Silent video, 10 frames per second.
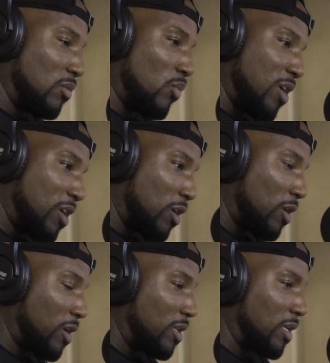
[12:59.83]

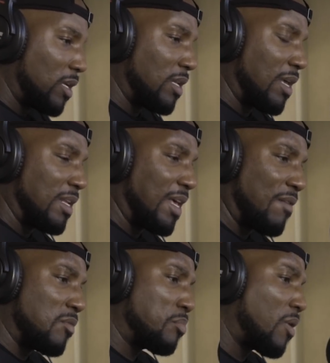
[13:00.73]
weaker and
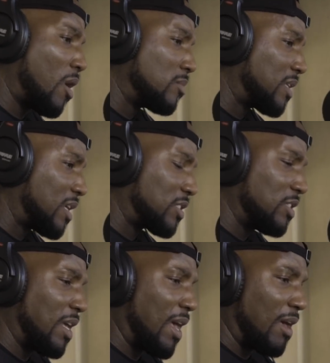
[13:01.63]
having problems that I
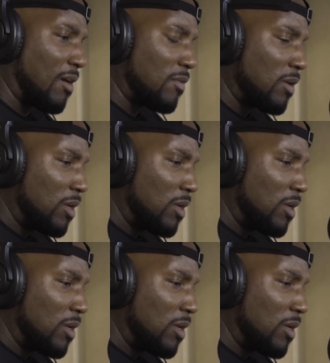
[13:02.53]
shouldn't have,